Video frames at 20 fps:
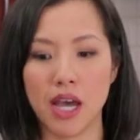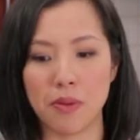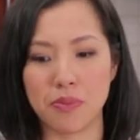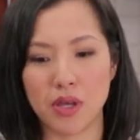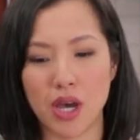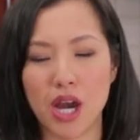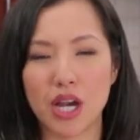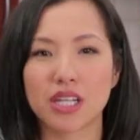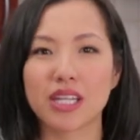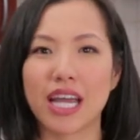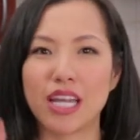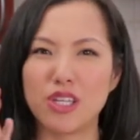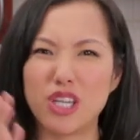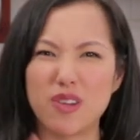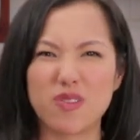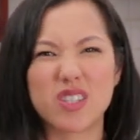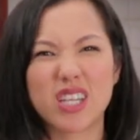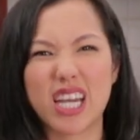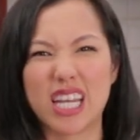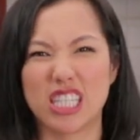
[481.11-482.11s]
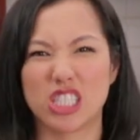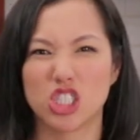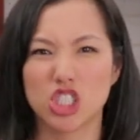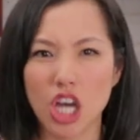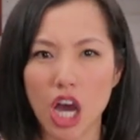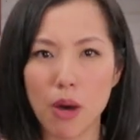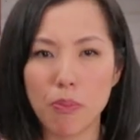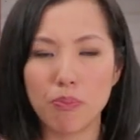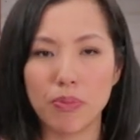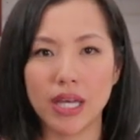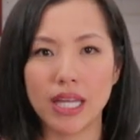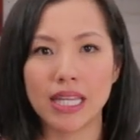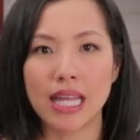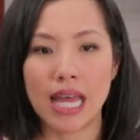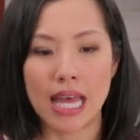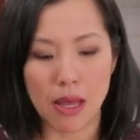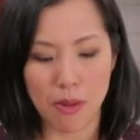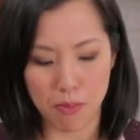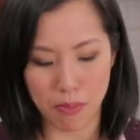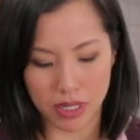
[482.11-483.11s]
The hard kind, you have to kind of chop it,
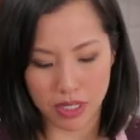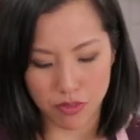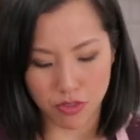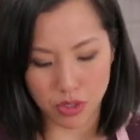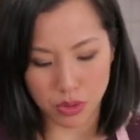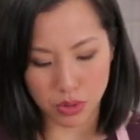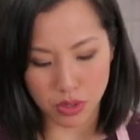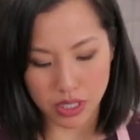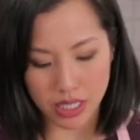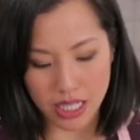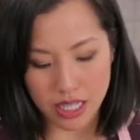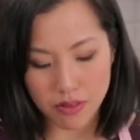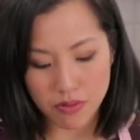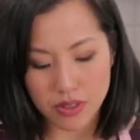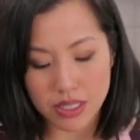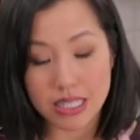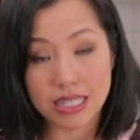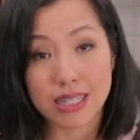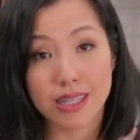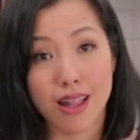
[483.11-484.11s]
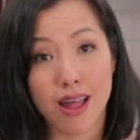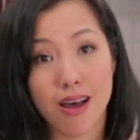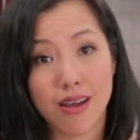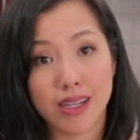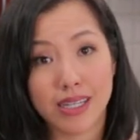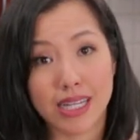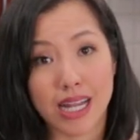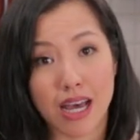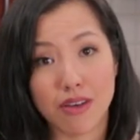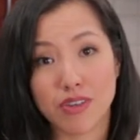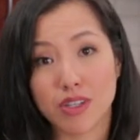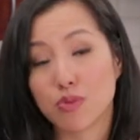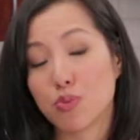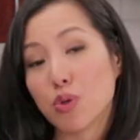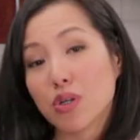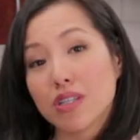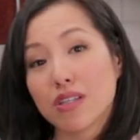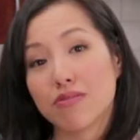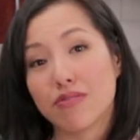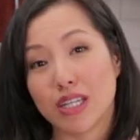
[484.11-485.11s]
but if you leave this long enough, it
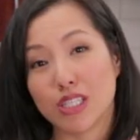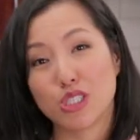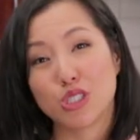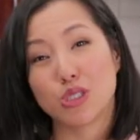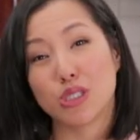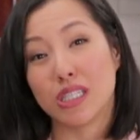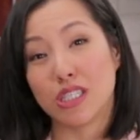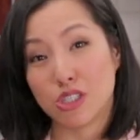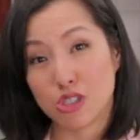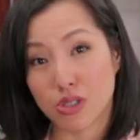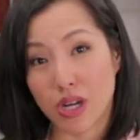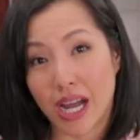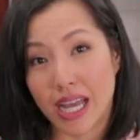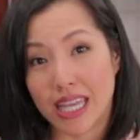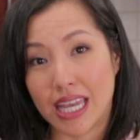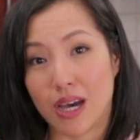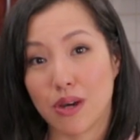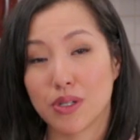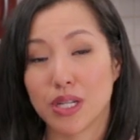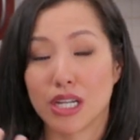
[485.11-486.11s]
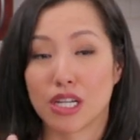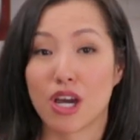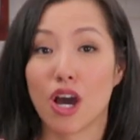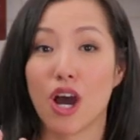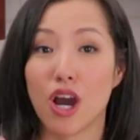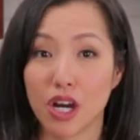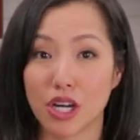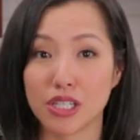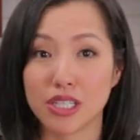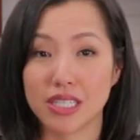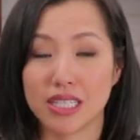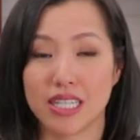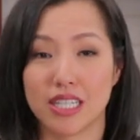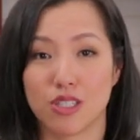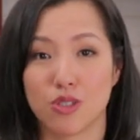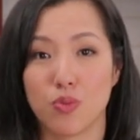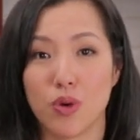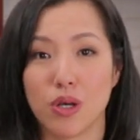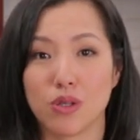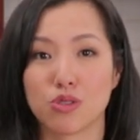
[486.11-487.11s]
will eventually dry out and harden
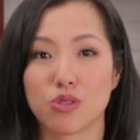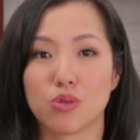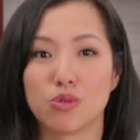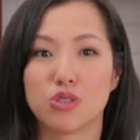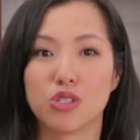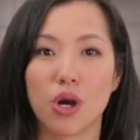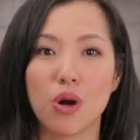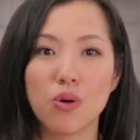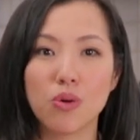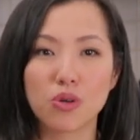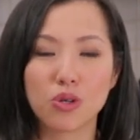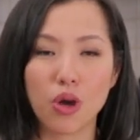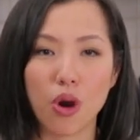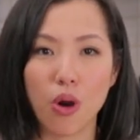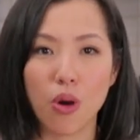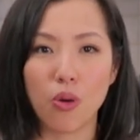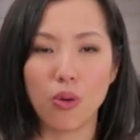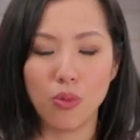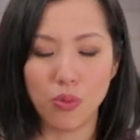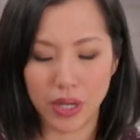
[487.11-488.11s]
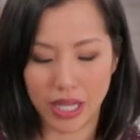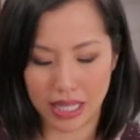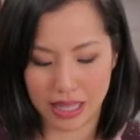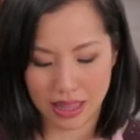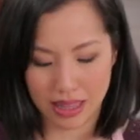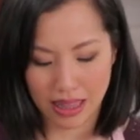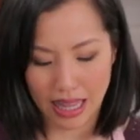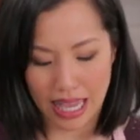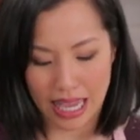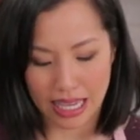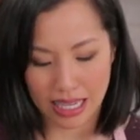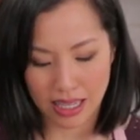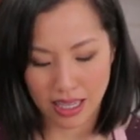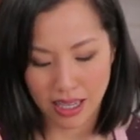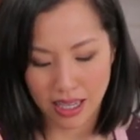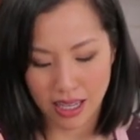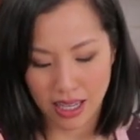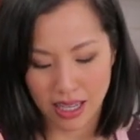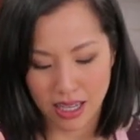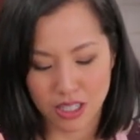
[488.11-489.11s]
as well. So don't go with like
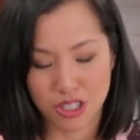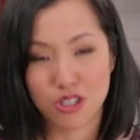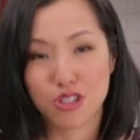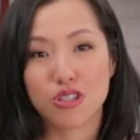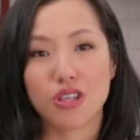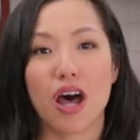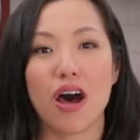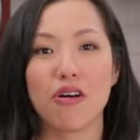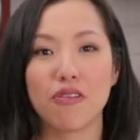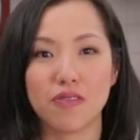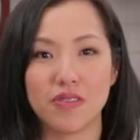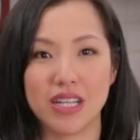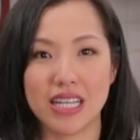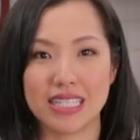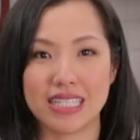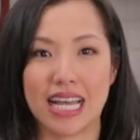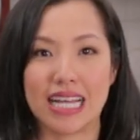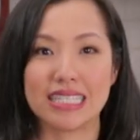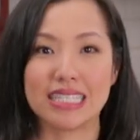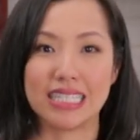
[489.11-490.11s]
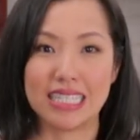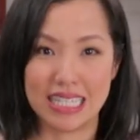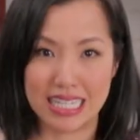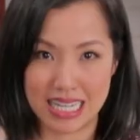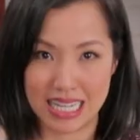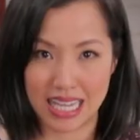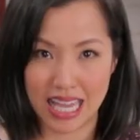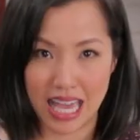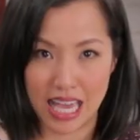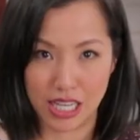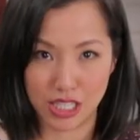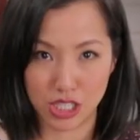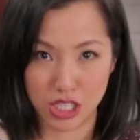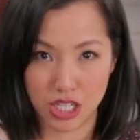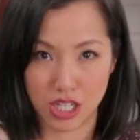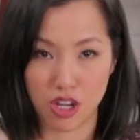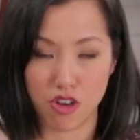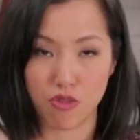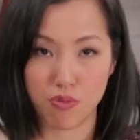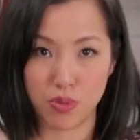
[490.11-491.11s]
softness as an
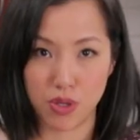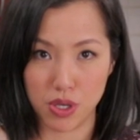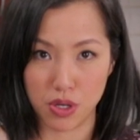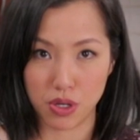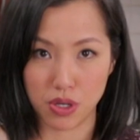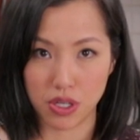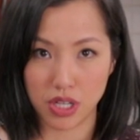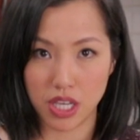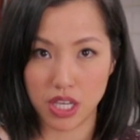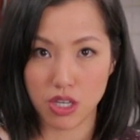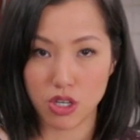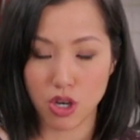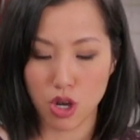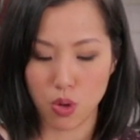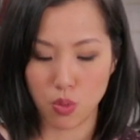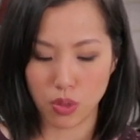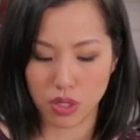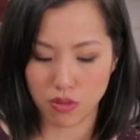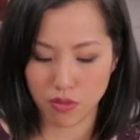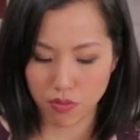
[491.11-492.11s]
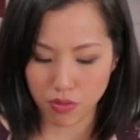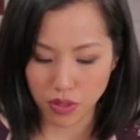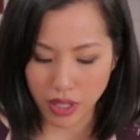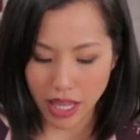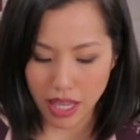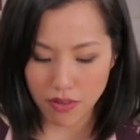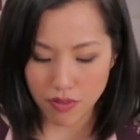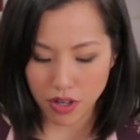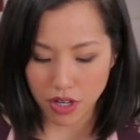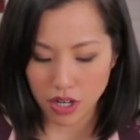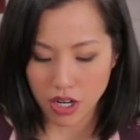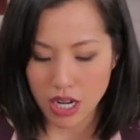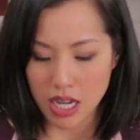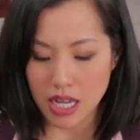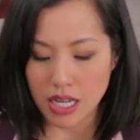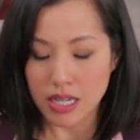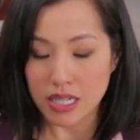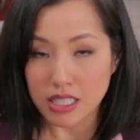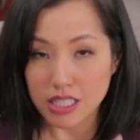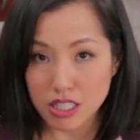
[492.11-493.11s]
indication of purity. Go with flavor,
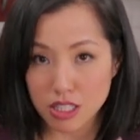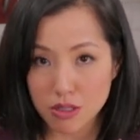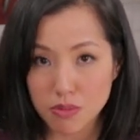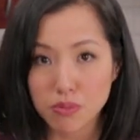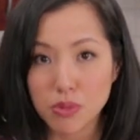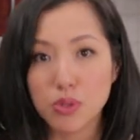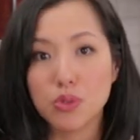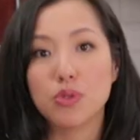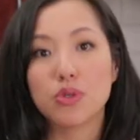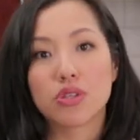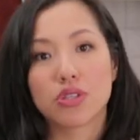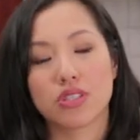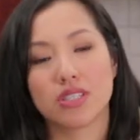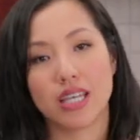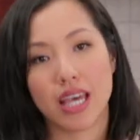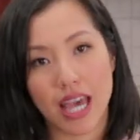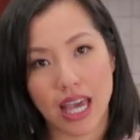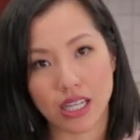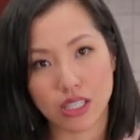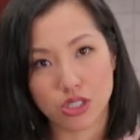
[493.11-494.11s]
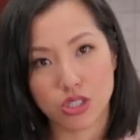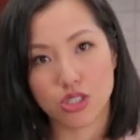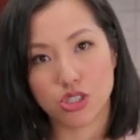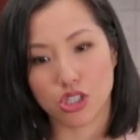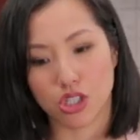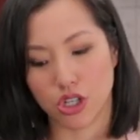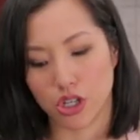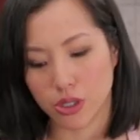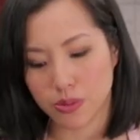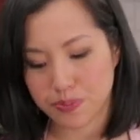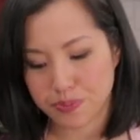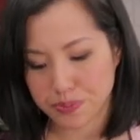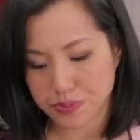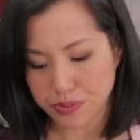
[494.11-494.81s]
smooth texture.